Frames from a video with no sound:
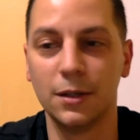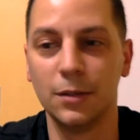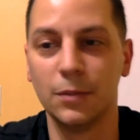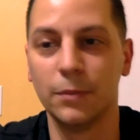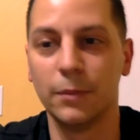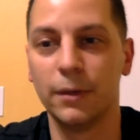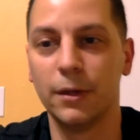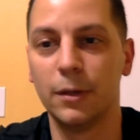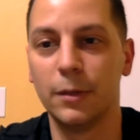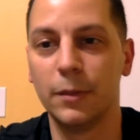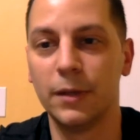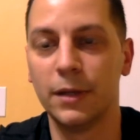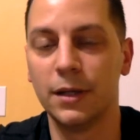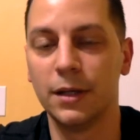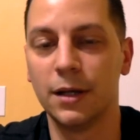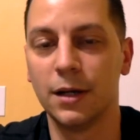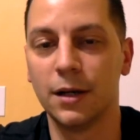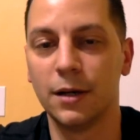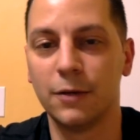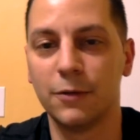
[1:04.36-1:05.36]
I'm going to be
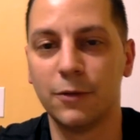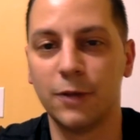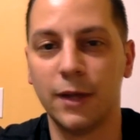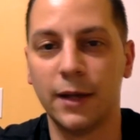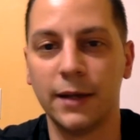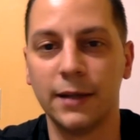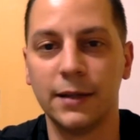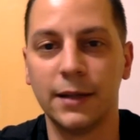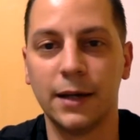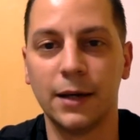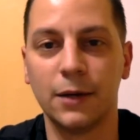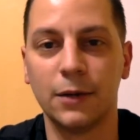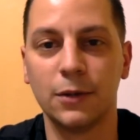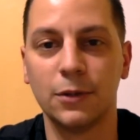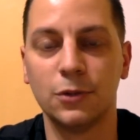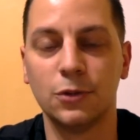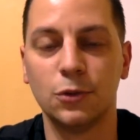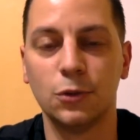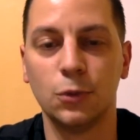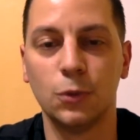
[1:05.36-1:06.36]
flying down
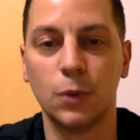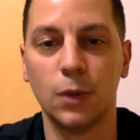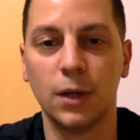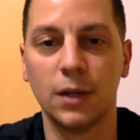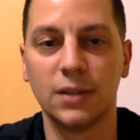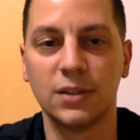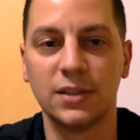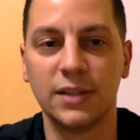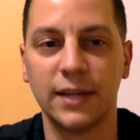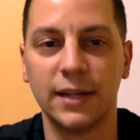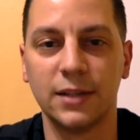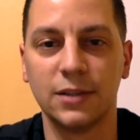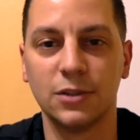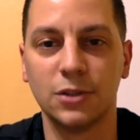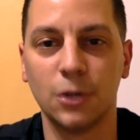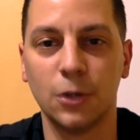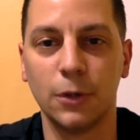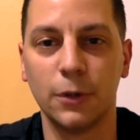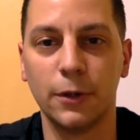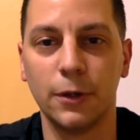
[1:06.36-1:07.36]
into San
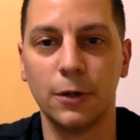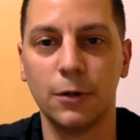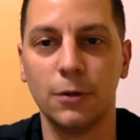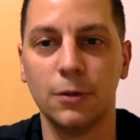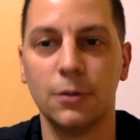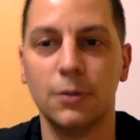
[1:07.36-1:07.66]
Antonio.